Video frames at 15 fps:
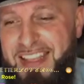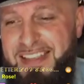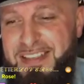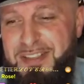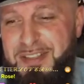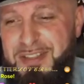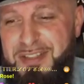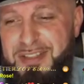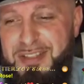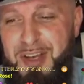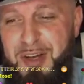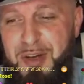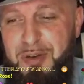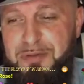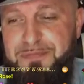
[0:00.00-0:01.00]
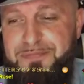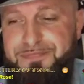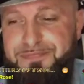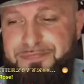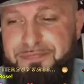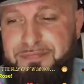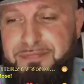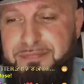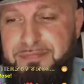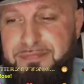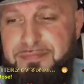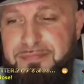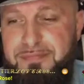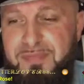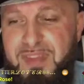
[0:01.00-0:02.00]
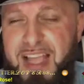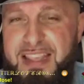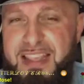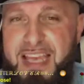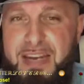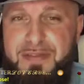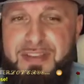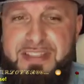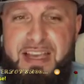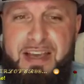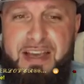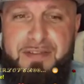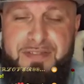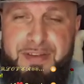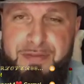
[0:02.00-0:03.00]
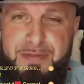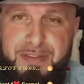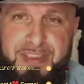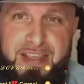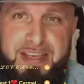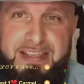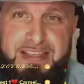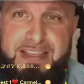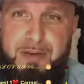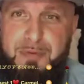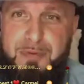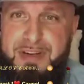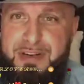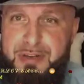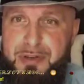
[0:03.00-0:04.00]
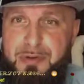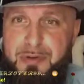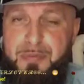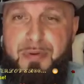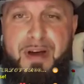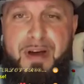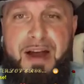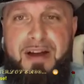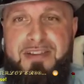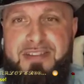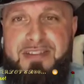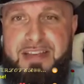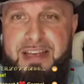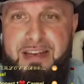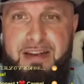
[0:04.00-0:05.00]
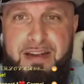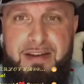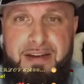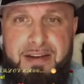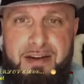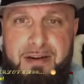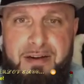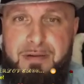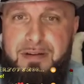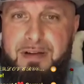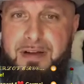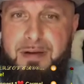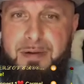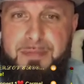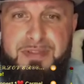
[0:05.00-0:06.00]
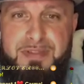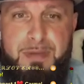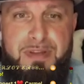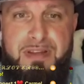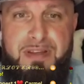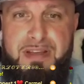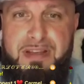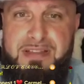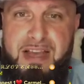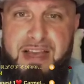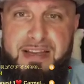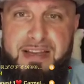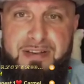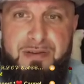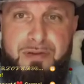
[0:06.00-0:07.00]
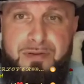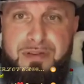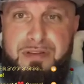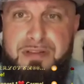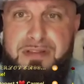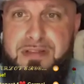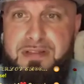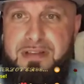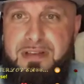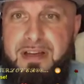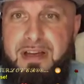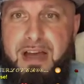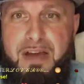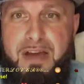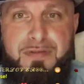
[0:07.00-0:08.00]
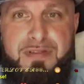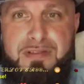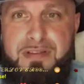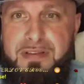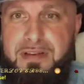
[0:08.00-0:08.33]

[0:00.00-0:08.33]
so a lot of us have different things that we do prior to getting on here. Some of the things I do is obviously,